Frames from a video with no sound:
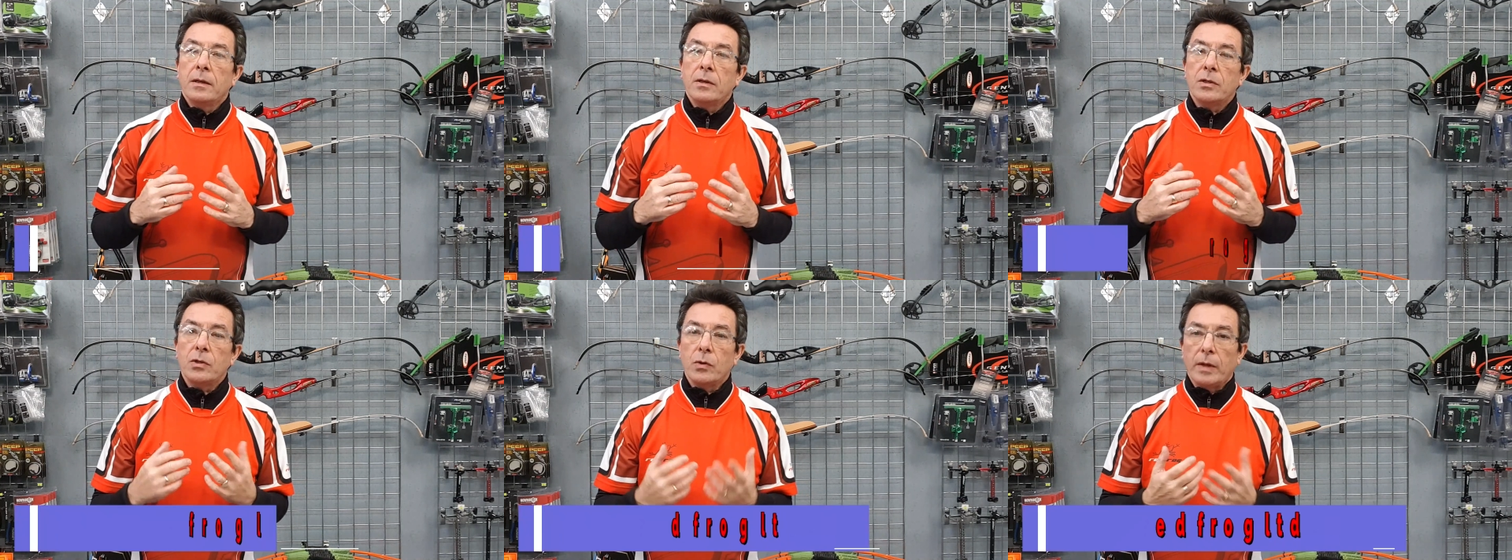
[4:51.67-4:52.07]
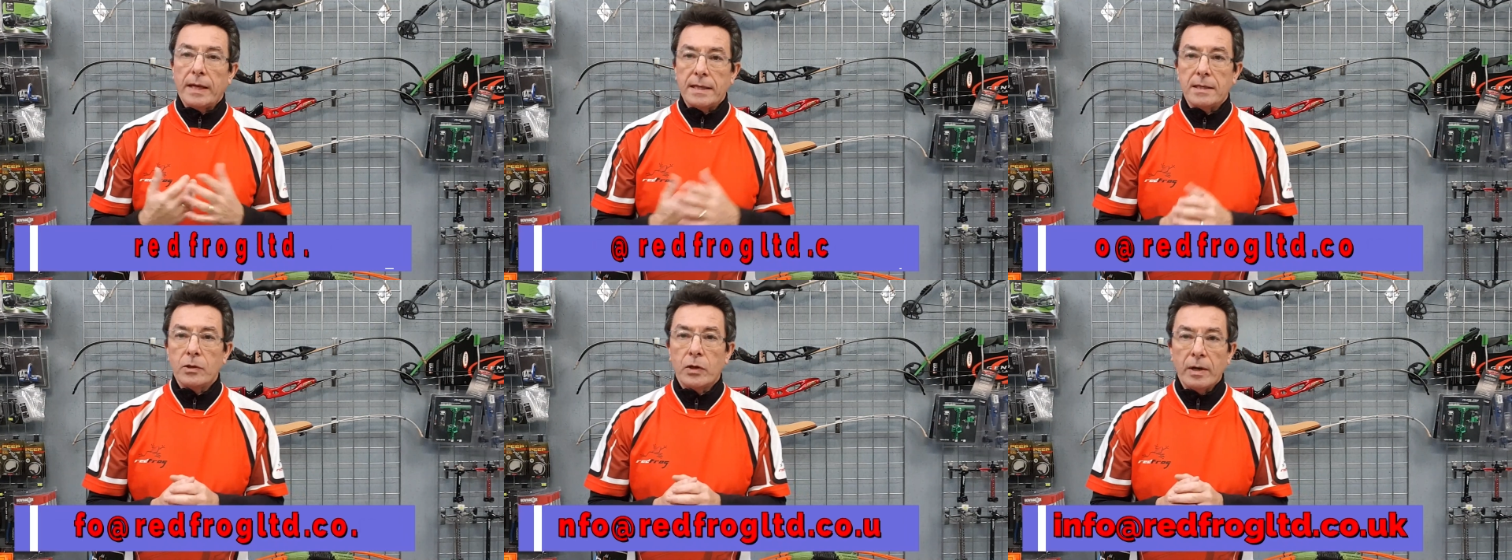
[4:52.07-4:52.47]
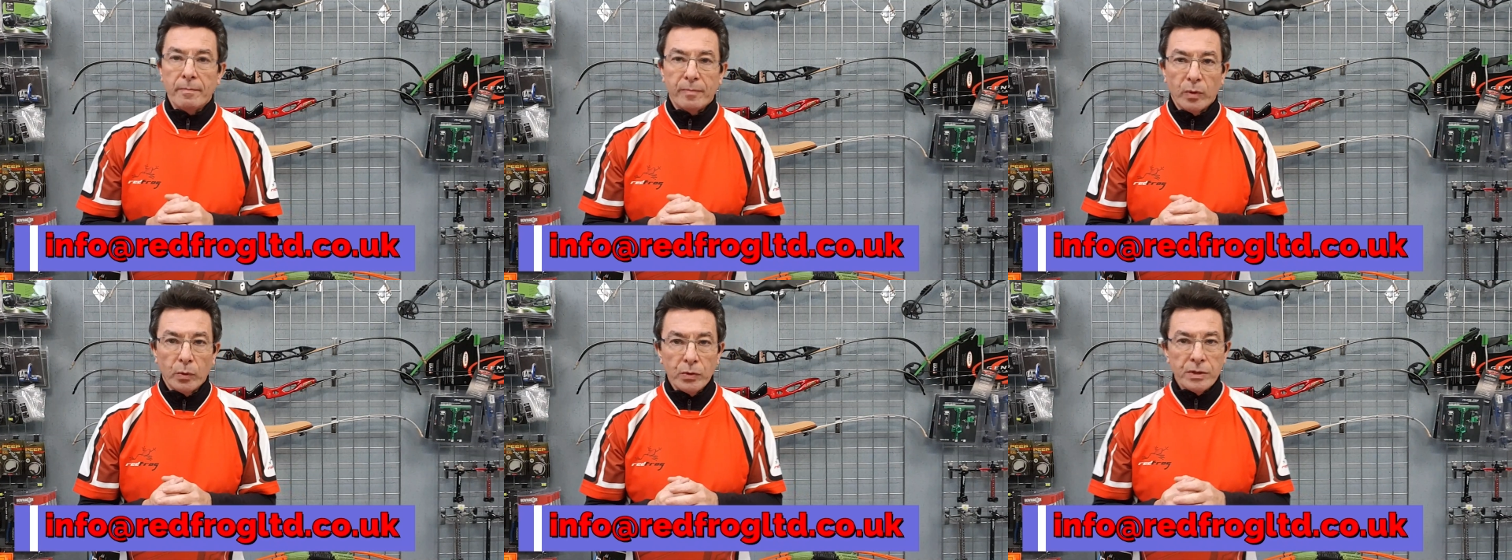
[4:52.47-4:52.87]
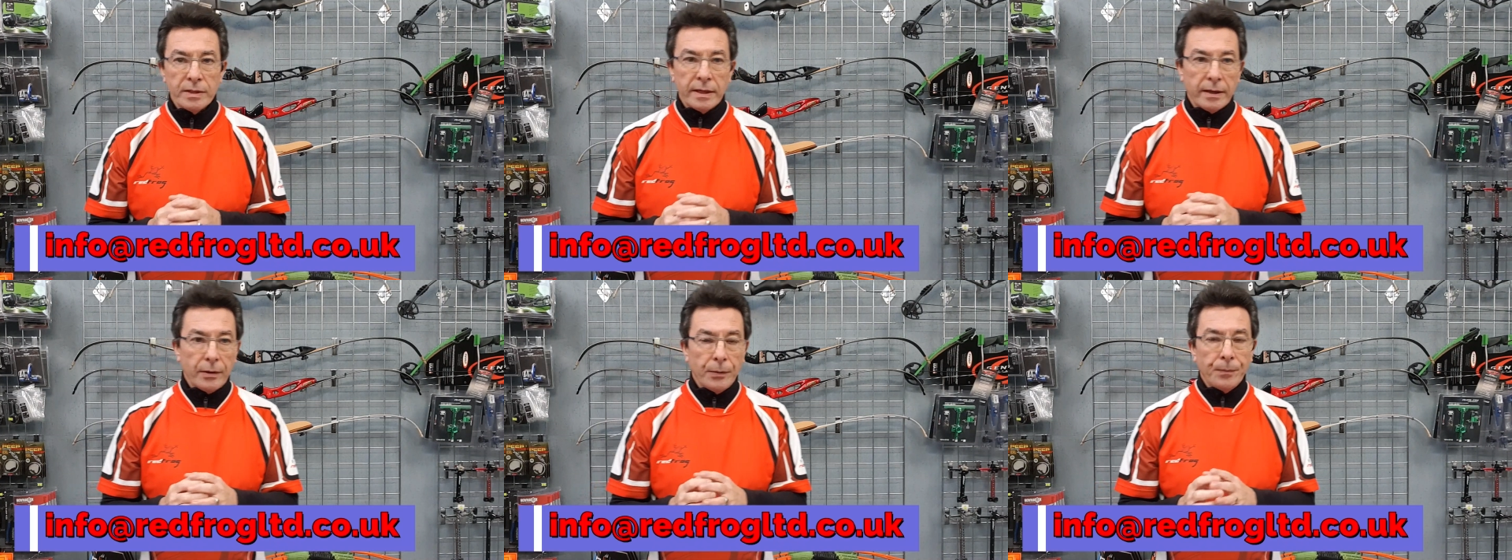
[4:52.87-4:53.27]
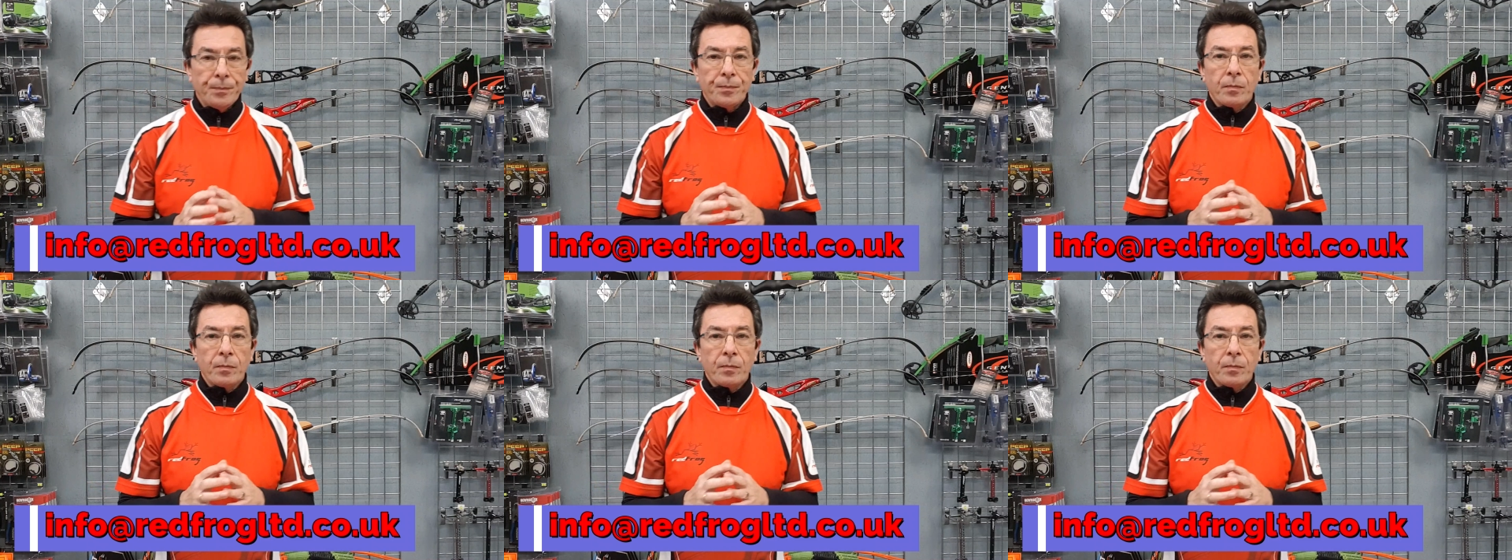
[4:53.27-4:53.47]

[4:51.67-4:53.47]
So let's look at bows now.